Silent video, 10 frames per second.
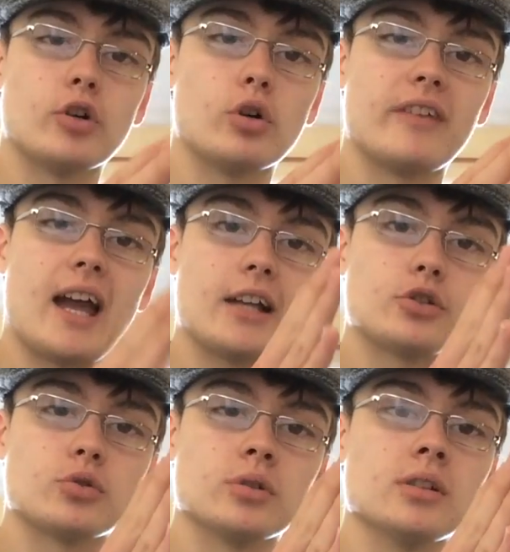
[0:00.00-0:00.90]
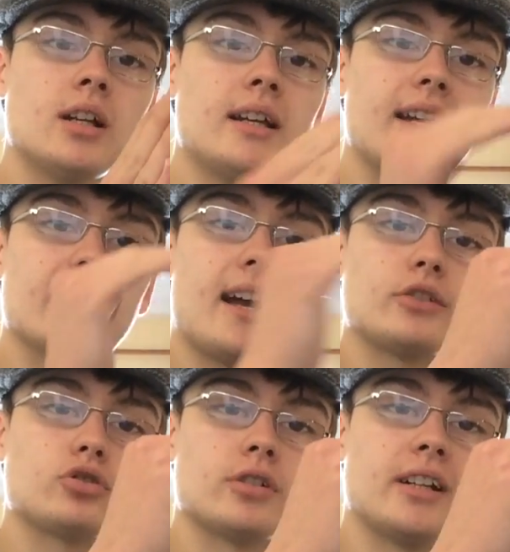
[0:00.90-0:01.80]
for the actual
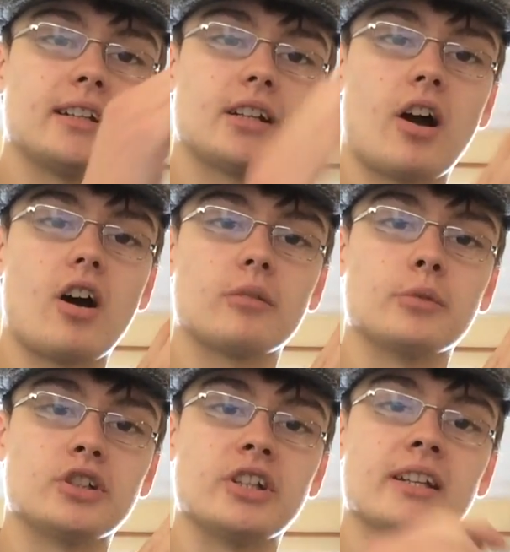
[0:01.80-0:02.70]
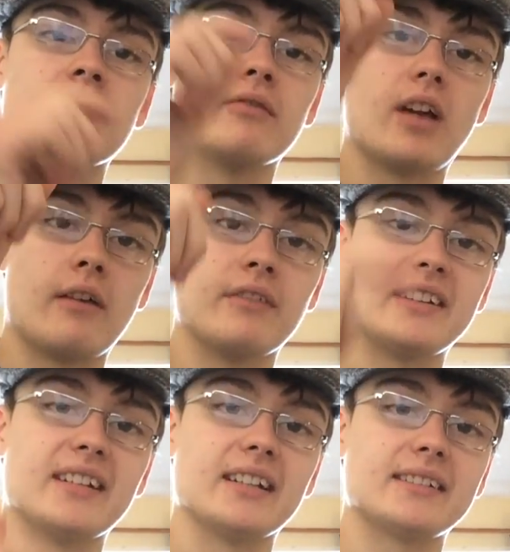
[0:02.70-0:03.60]
electronic card machine and, and the
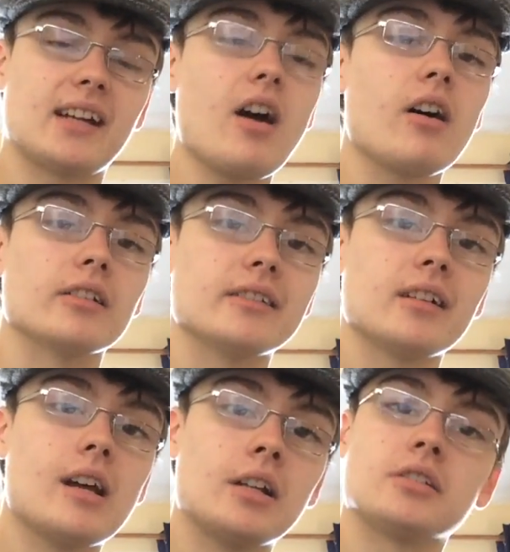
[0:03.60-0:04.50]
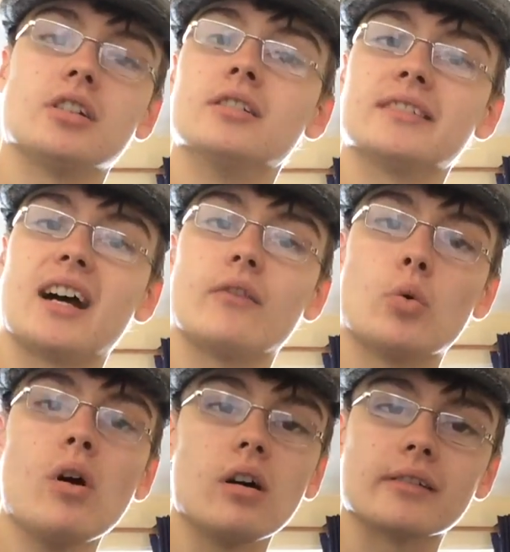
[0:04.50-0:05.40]
six cards? Turns out
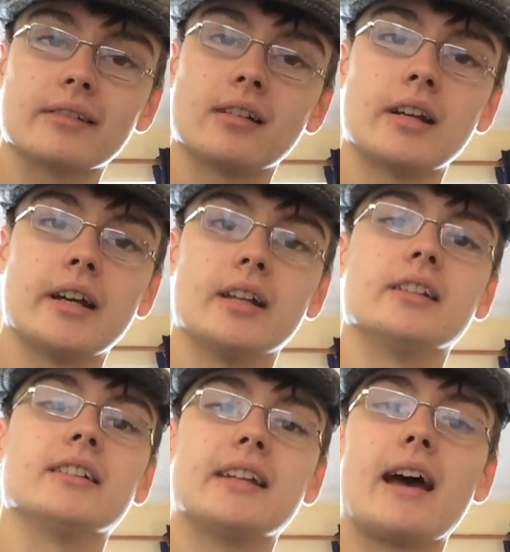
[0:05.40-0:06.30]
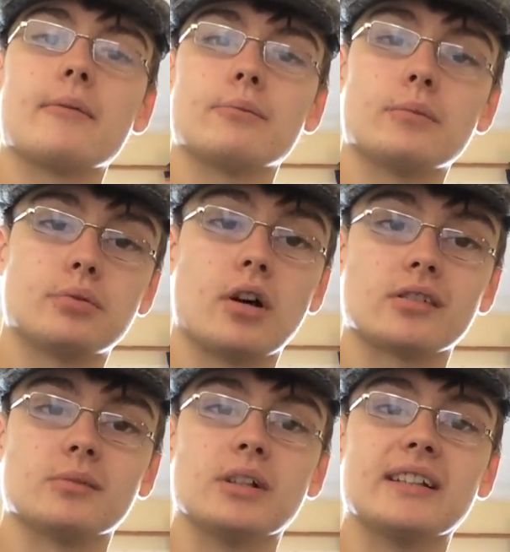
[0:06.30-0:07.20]
there was, and you can get
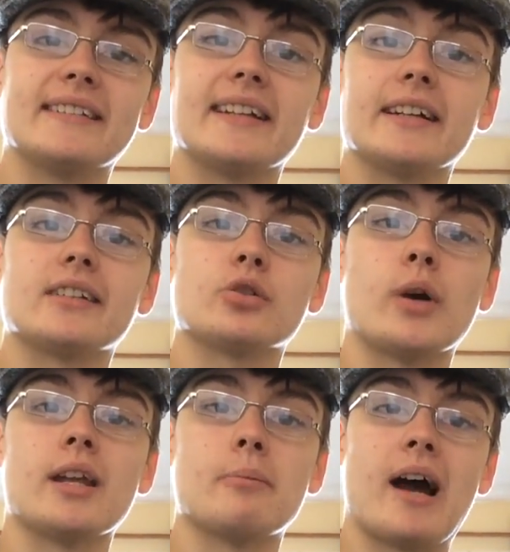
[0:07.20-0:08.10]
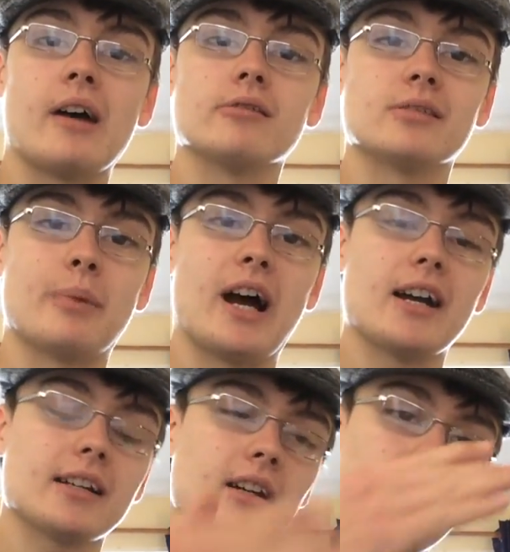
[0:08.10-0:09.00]
approximately six to eight pounds
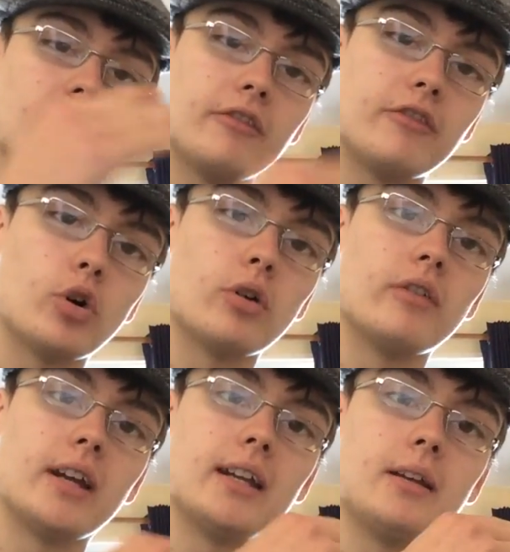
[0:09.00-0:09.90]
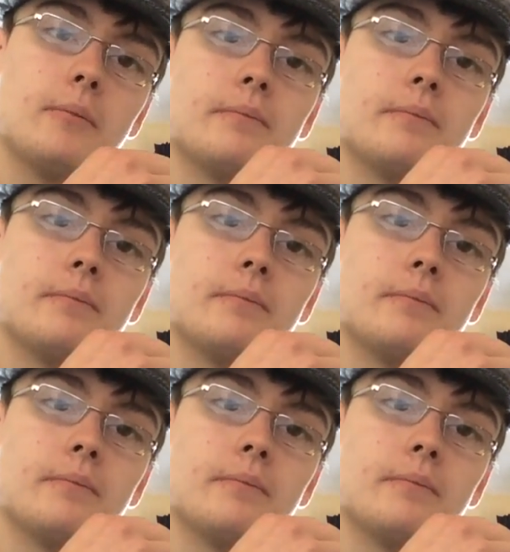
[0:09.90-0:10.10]
back for the